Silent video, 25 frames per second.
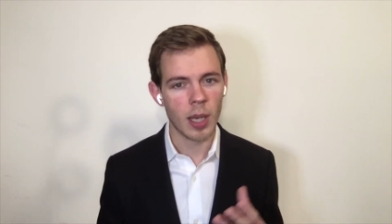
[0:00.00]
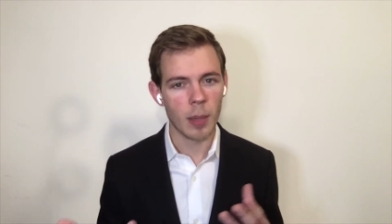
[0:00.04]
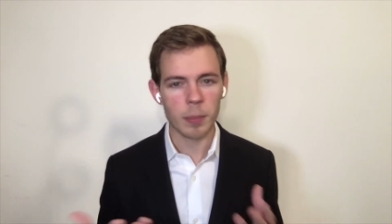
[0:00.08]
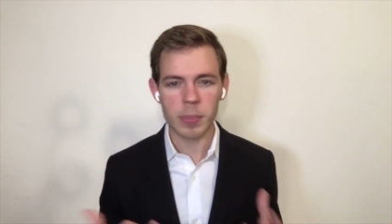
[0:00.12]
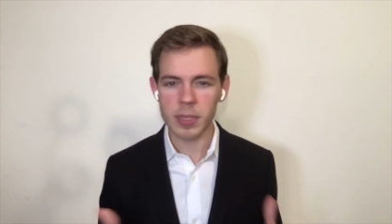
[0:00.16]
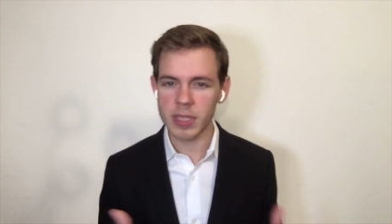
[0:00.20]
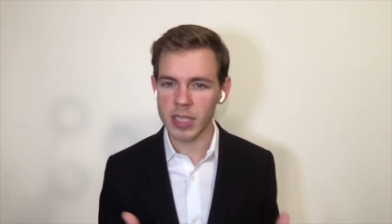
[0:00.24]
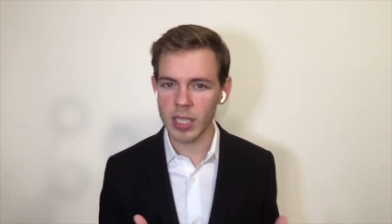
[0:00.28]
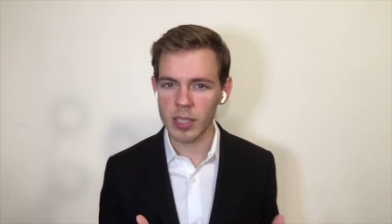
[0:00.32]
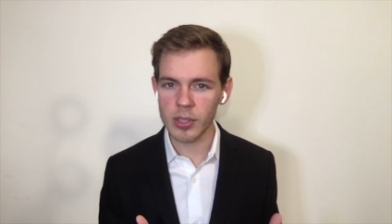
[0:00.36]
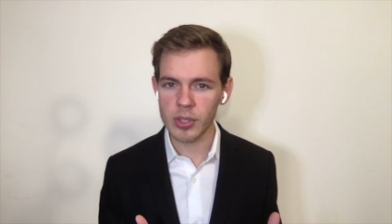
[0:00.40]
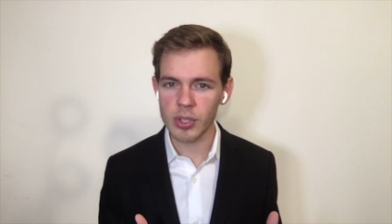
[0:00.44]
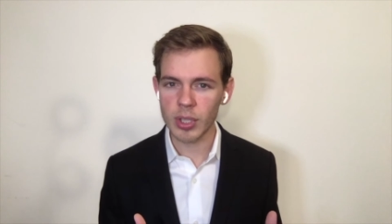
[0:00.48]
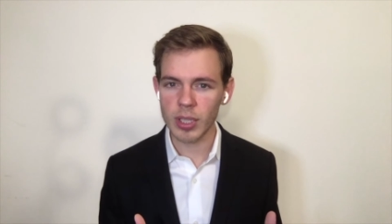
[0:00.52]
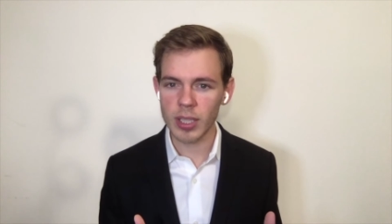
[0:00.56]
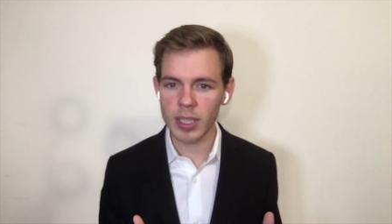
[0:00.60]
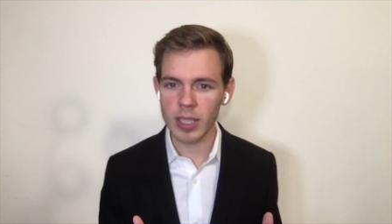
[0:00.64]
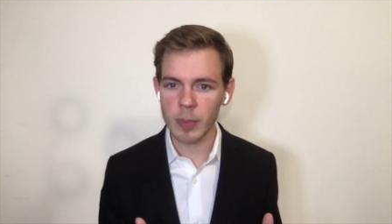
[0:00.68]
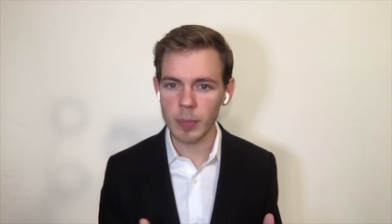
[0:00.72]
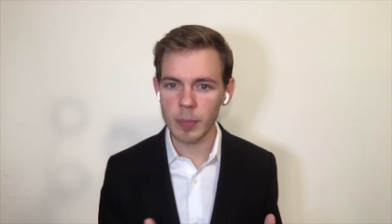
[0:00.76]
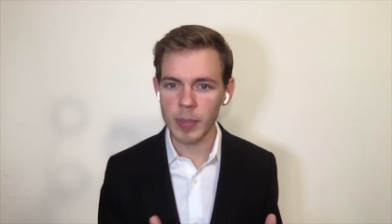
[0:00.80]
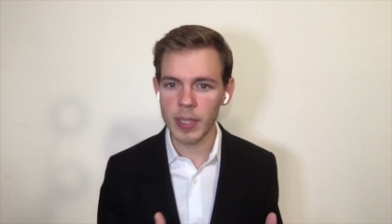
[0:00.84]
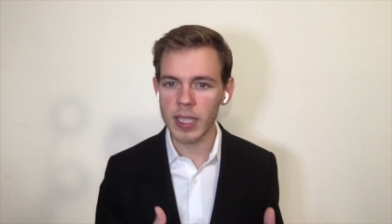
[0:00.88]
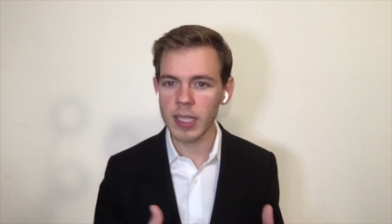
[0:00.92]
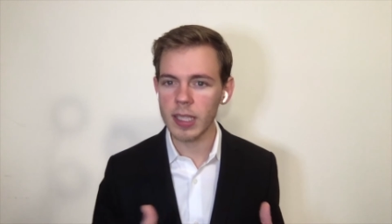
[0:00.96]

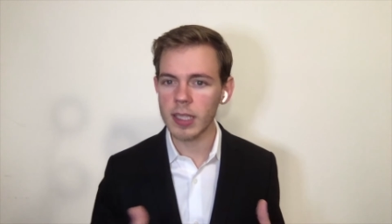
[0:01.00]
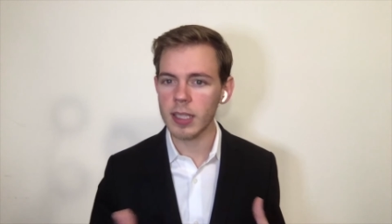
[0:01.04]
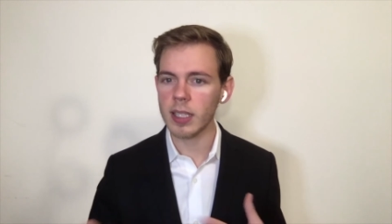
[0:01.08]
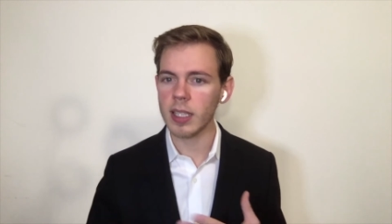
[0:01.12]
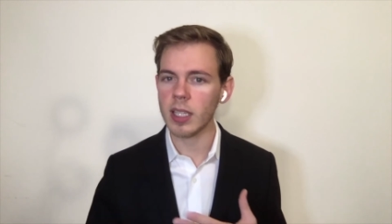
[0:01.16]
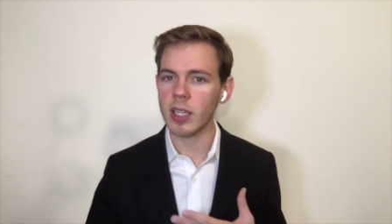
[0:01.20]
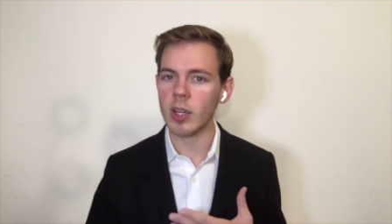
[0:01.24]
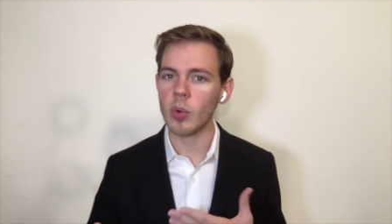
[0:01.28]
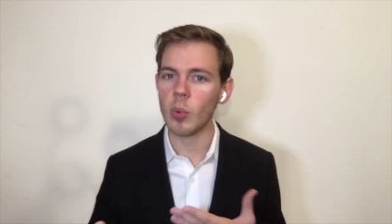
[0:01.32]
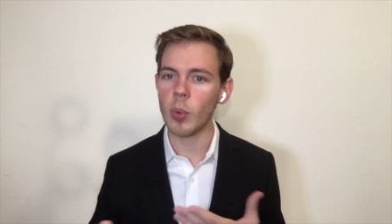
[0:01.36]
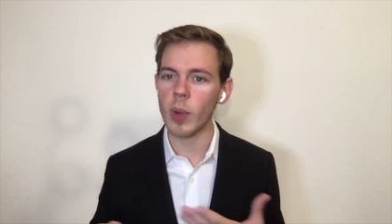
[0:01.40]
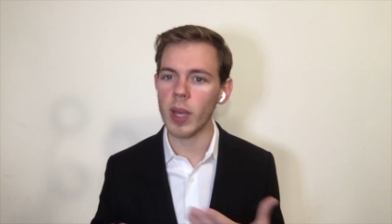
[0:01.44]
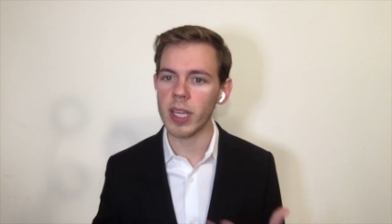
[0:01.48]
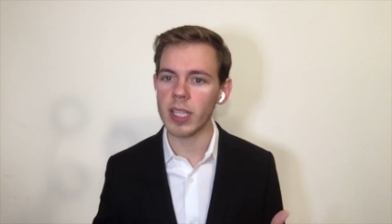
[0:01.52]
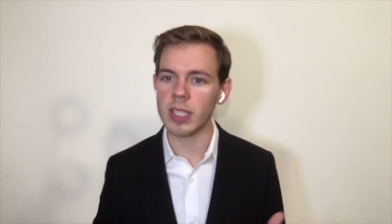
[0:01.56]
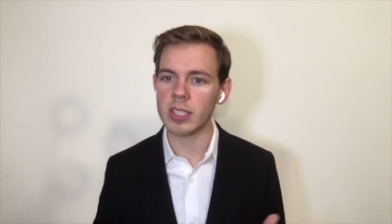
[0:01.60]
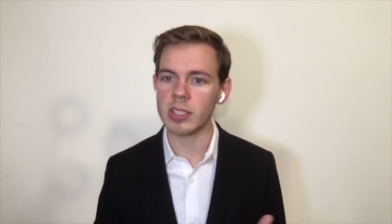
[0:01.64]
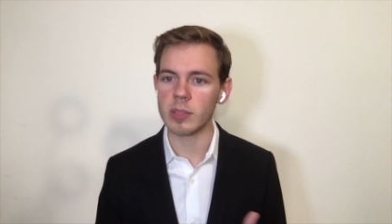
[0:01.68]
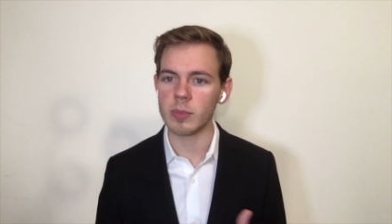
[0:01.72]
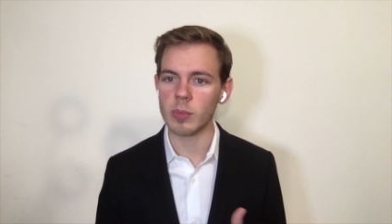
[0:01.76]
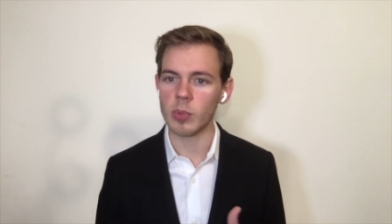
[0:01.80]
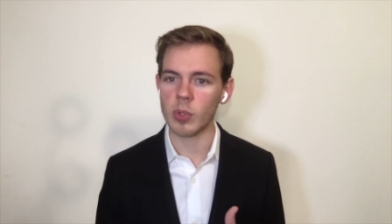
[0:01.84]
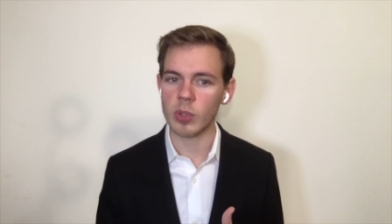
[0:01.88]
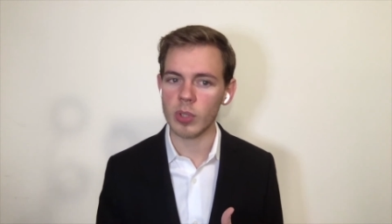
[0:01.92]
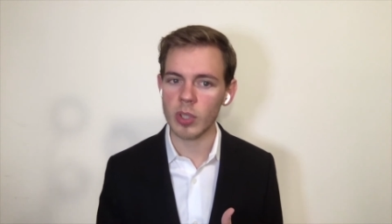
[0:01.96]
potentially peeling away
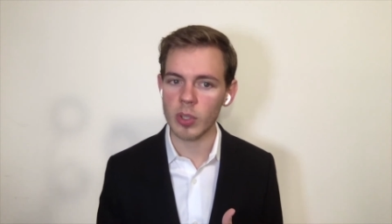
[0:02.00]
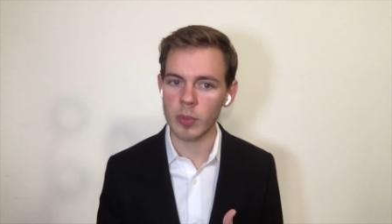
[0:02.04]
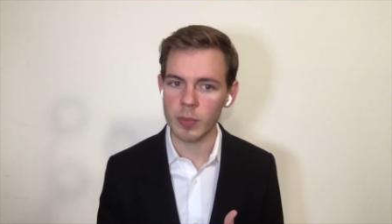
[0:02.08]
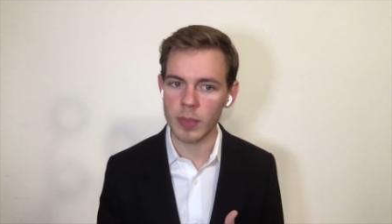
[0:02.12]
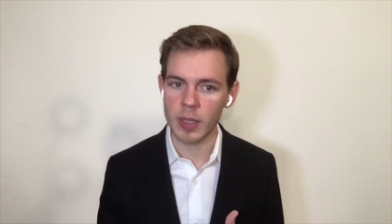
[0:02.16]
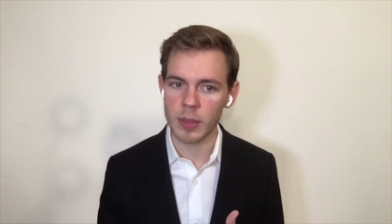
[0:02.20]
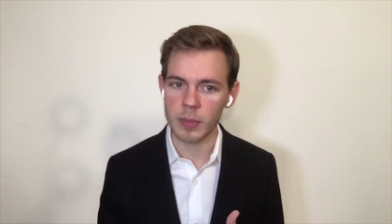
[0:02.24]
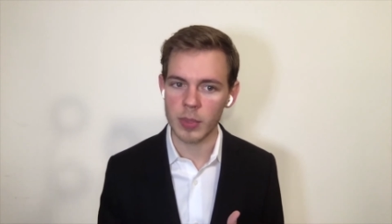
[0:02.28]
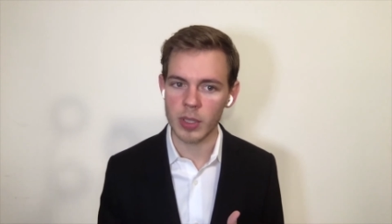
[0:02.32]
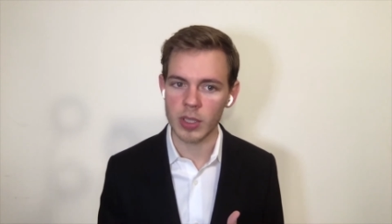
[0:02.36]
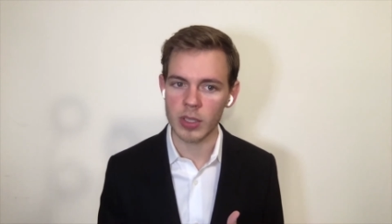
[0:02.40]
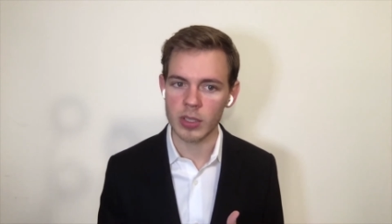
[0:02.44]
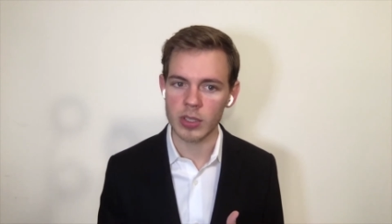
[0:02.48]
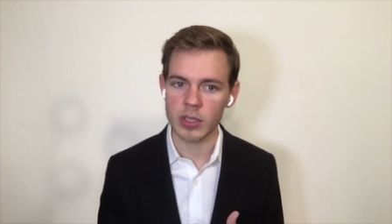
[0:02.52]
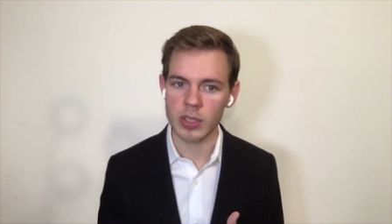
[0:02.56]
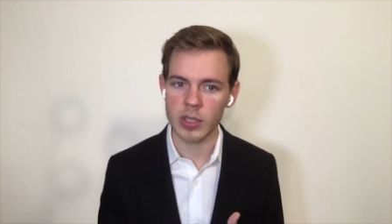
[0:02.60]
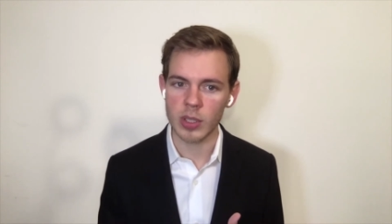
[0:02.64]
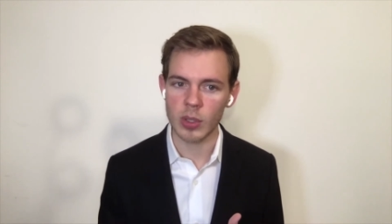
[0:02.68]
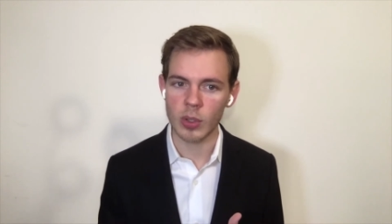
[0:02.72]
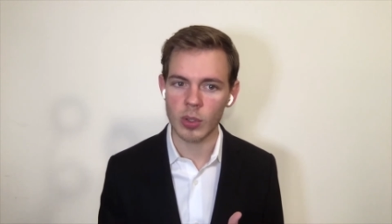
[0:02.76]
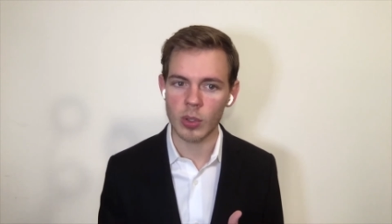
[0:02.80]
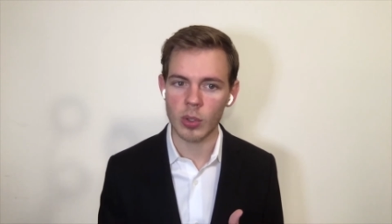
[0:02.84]
some group members